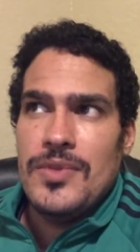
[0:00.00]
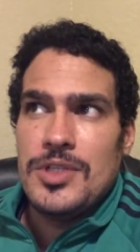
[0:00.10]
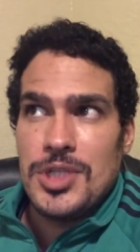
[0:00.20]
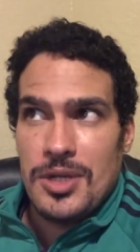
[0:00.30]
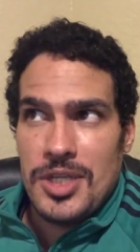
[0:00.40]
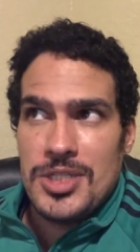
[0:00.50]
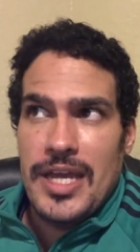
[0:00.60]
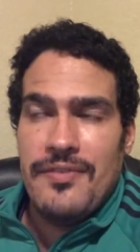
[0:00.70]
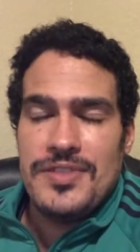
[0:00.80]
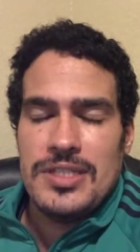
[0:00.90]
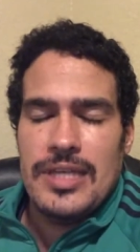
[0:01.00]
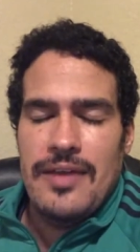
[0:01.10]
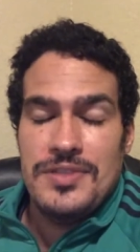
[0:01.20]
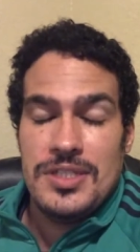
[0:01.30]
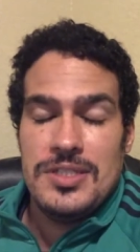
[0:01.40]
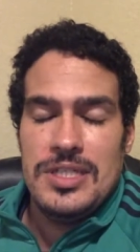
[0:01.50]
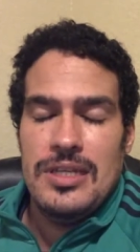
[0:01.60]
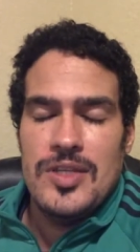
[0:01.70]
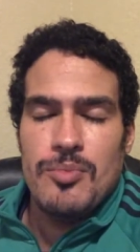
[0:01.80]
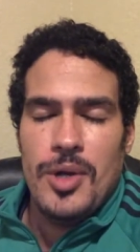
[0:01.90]
the Turkish
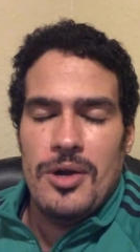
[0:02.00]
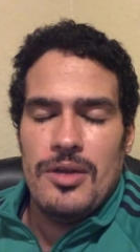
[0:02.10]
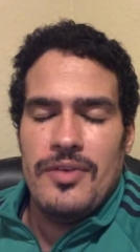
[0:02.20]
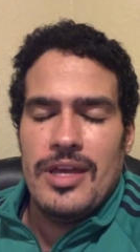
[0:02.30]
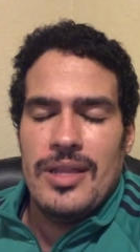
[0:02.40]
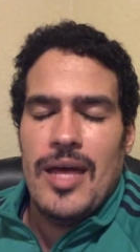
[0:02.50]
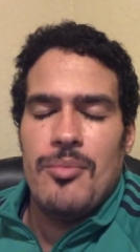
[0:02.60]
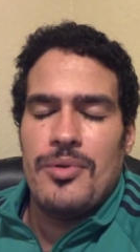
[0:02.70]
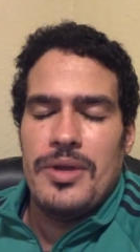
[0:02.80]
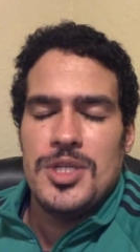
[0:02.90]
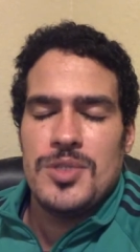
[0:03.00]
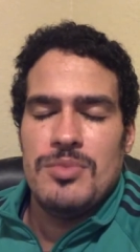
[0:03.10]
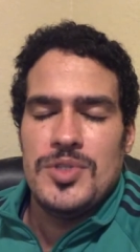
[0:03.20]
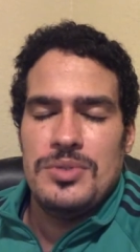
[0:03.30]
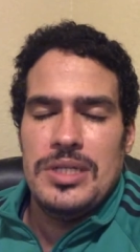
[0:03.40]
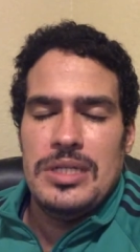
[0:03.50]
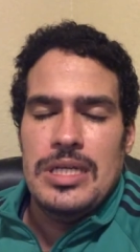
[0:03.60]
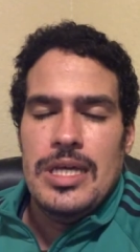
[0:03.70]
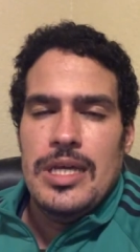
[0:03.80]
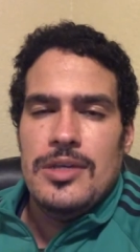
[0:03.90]
F-16 is part of a collaboration between
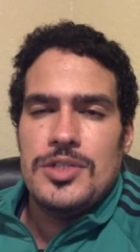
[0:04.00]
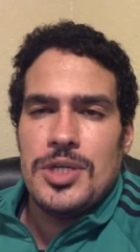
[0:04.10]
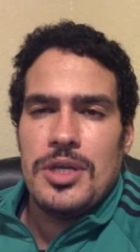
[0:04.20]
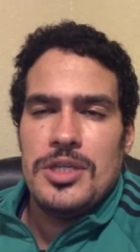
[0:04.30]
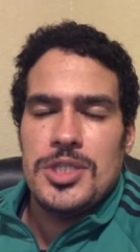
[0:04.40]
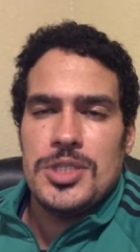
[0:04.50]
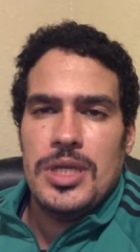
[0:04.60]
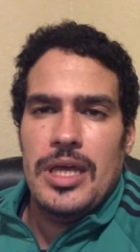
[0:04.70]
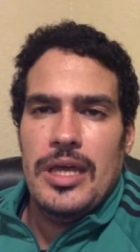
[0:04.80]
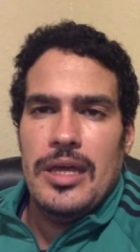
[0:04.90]
Turkish uh,